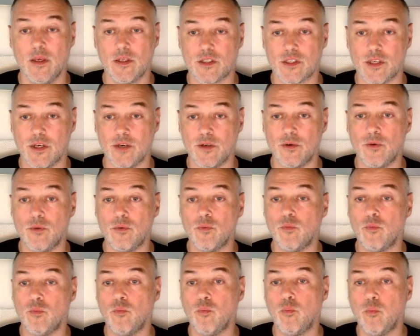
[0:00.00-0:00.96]

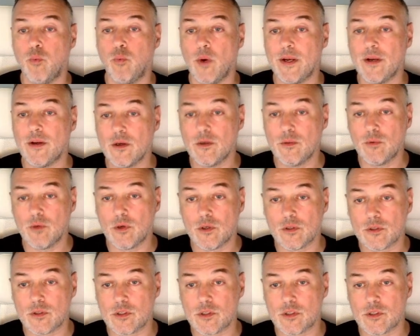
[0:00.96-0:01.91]
So when I
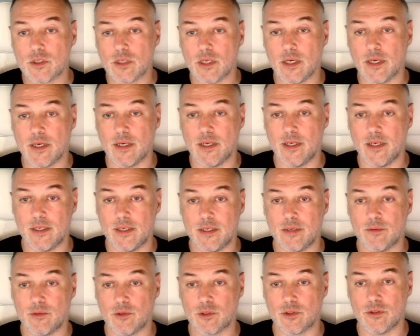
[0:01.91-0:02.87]
was,
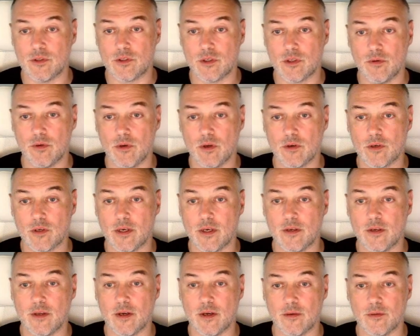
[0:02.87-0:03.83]
and it wasn't too long
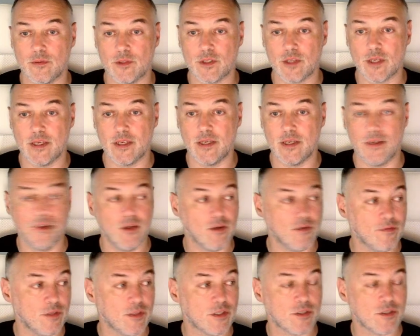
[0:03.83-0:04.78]
ago that I was a
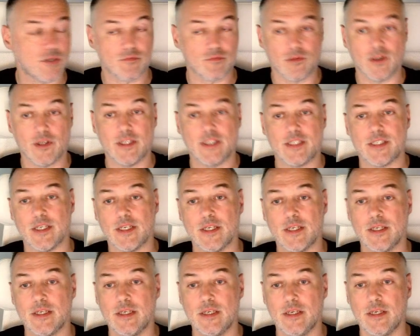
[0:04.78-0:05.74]
novice writer.
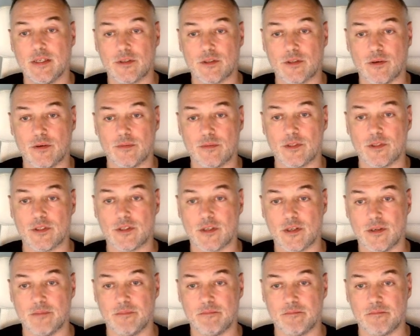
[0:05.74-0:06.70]
Sorry, I'm just
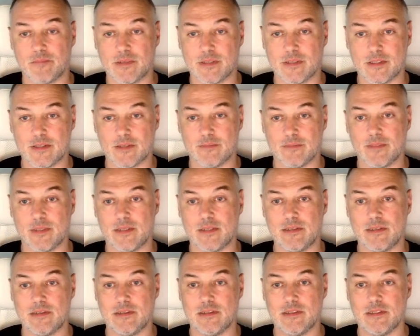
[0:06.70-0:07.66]
going to bring it a bit
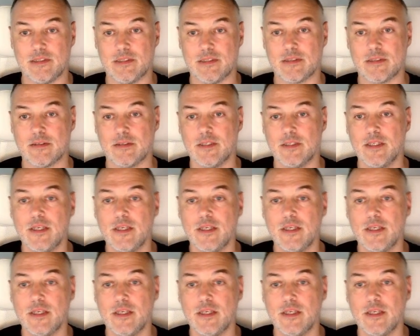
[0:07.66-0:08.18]
light.